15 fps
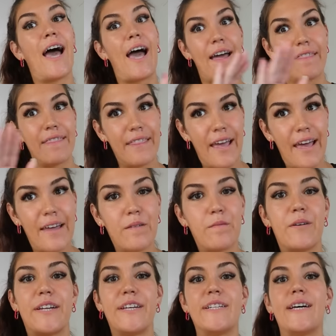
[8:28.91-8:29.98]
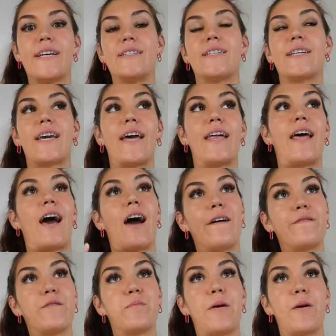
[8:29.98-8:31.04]
And then when I test again
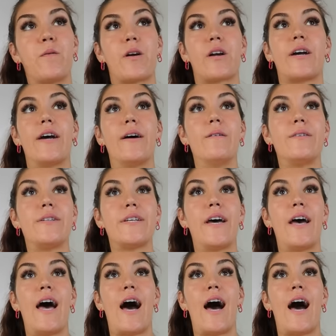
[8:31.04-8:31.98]
after my workout,